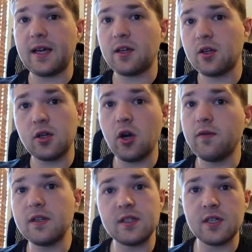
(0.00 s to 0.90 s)
like
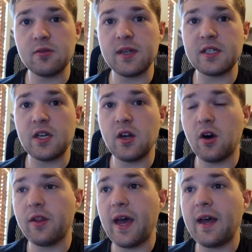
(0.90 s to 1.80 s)
COVID situation and
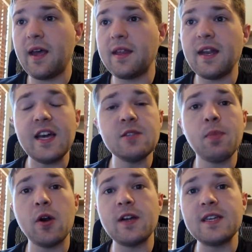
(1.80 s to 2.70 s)
all that. And the nice
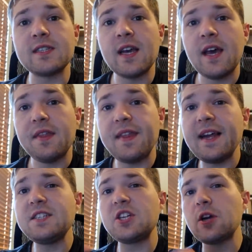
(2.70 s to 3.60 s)
part is
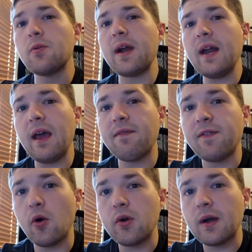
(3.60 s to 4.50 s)
they generate a
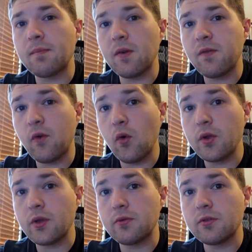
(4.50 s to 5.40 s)
phone number for
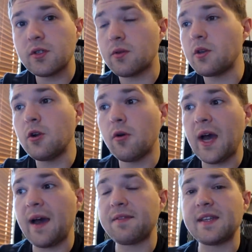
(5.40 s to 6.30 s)
you. So you
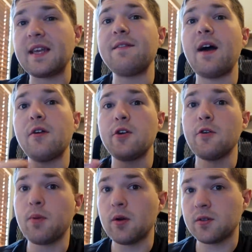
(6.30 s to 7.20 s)
don't have to give out
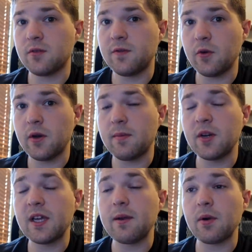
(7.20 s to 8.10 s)
your personal phone number
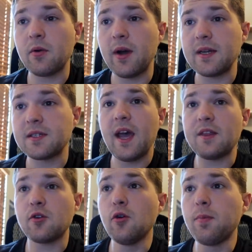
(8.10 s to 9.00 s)
to get requests. And
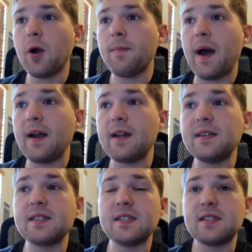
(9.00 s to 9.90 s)
the cool part about it
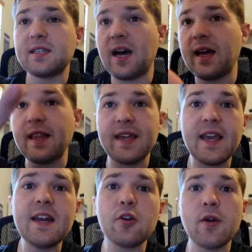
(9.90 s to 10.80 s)
is it's got like
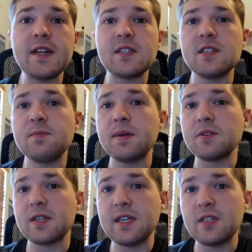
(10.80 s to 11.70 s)
integrations
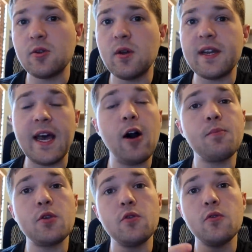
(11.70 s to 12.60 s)
built into it to
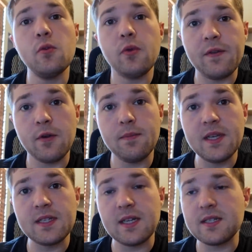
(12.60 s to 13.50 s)
help you with your
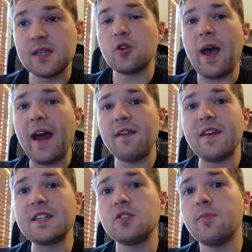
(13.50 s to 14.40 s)
business. So at
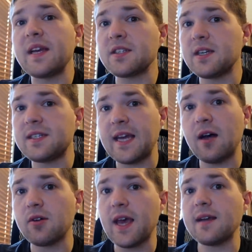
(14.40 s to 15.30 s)
events, you basically
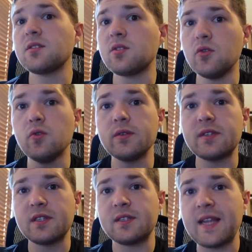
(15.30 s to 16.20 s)
tell guests to
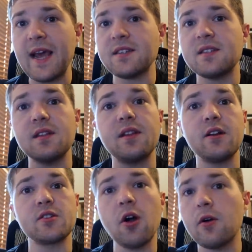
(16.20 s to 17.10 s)
text
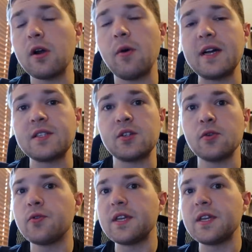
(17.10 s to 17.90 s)
their song request to